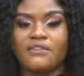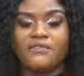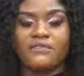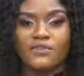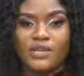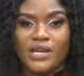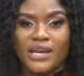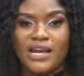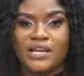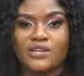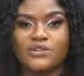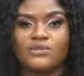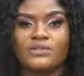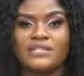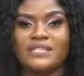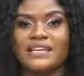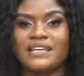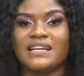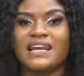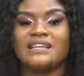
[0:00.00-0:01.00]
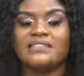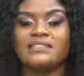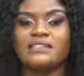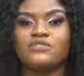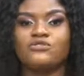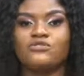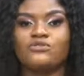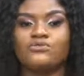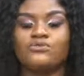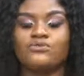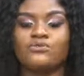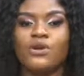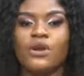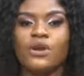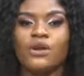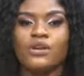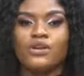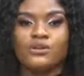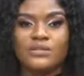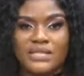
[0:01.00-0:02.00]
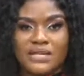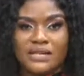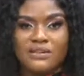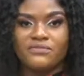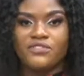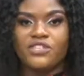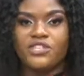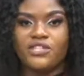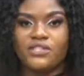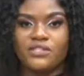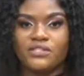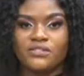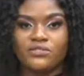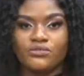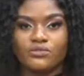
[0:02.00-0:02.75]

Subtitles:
if you cannot get access to your television,